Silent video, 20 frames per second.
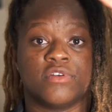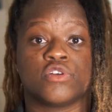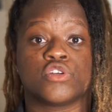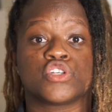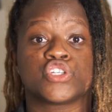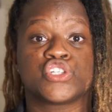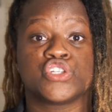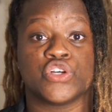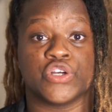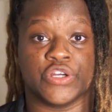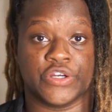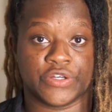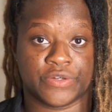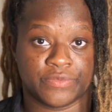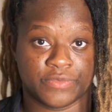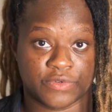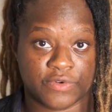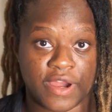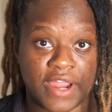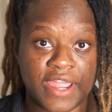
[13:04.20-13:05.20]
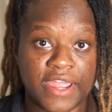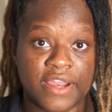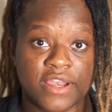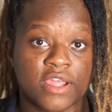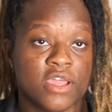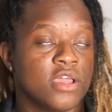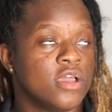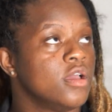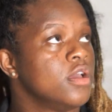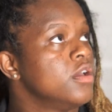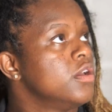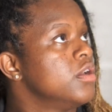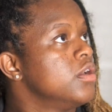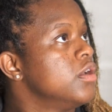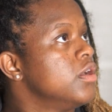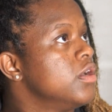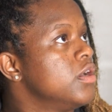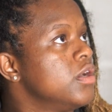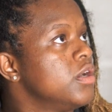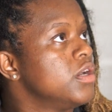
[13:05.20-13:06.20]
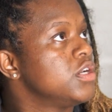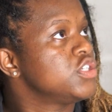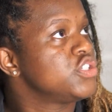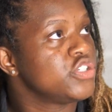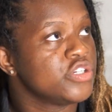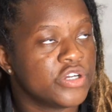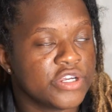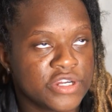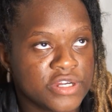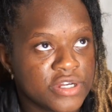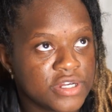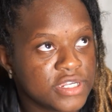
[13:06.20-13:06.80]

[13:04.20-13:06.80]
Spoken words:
sugar, right? Sugar